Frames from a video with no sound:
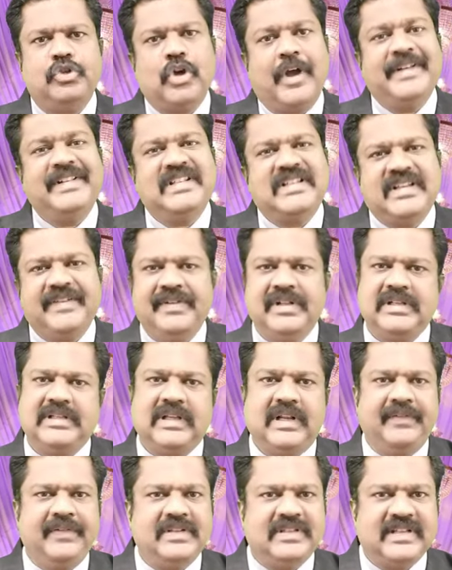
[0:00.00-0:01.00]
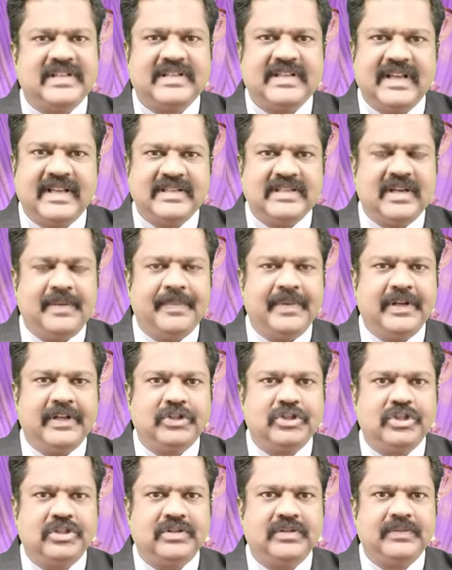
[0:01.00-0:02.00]
join civil services
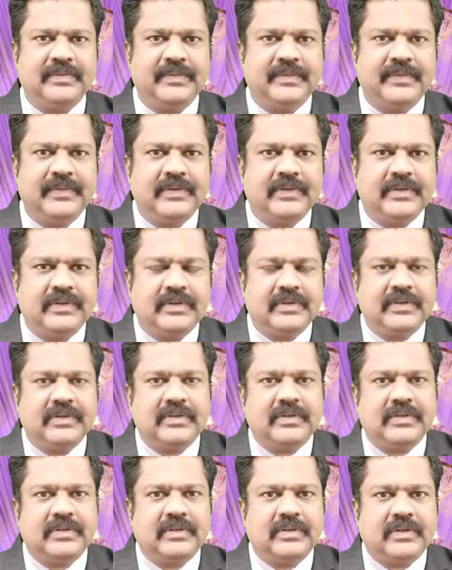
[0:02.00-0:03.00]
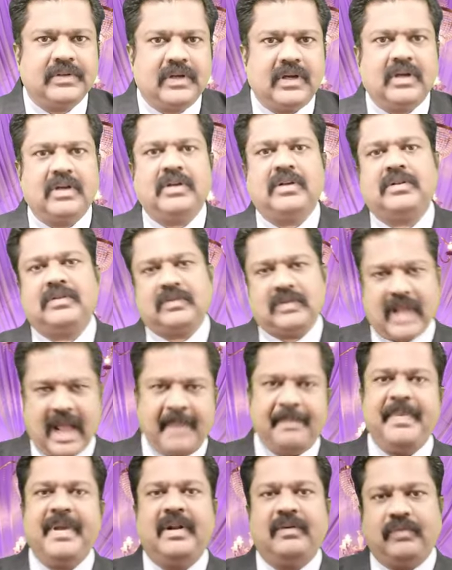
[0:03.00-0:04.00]
examination.
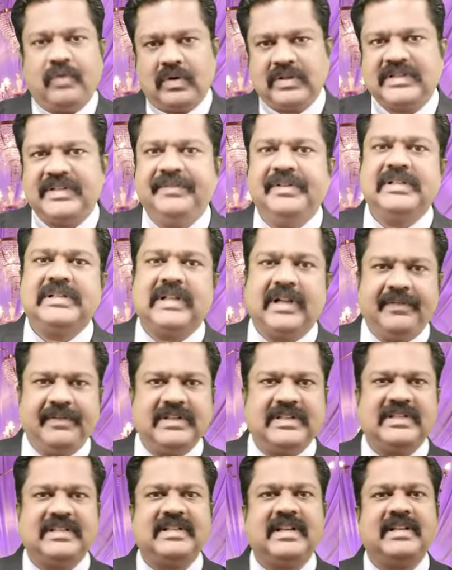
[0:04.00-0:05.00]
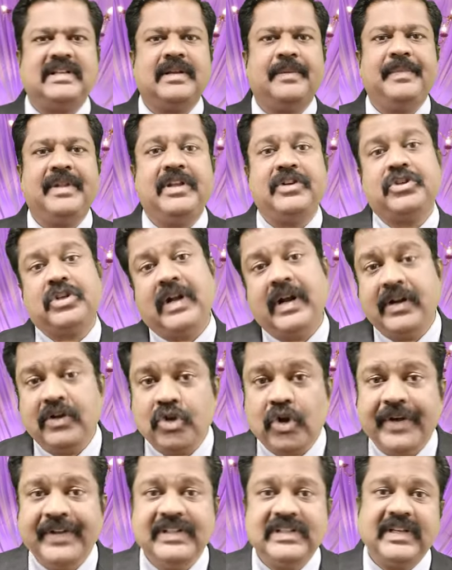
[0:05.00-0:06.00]
Appear for civil services examination and
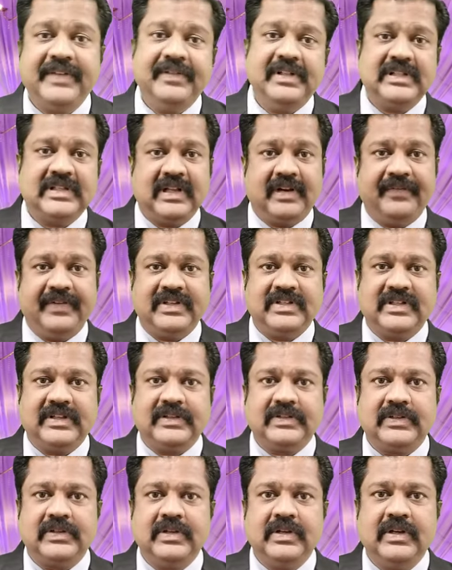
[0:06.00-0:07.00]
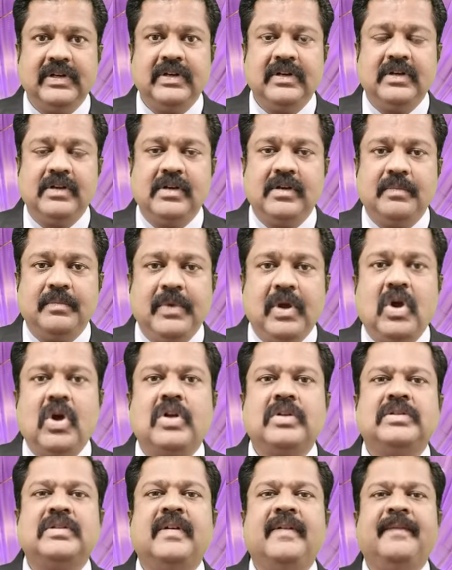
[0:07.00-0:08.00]
join civil services.
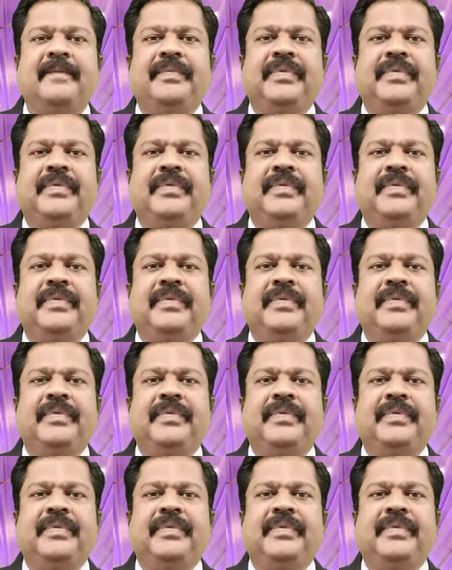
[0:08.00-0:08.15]
Because